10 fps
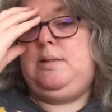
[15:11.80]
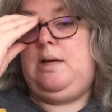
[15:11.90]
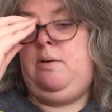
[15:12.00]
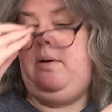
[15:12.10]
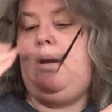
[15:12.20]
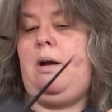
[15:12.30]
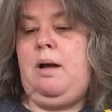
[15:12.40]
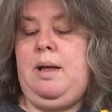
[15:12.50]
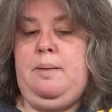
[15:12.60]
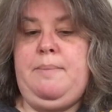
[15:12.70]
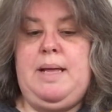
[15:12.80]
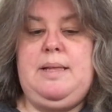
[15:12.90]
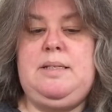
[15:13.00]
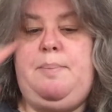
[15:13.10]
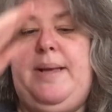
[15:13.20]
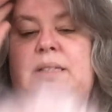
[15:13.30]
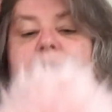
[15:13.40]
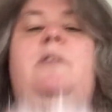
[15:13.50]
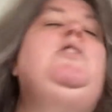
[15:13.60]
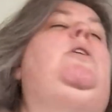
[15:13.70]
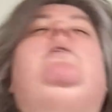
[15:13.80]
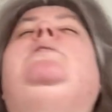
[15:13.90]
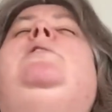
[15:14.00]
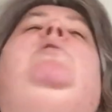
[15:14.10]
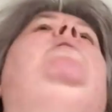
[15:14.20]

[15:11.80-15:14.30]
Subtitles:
So I made this a bit slouchier because I do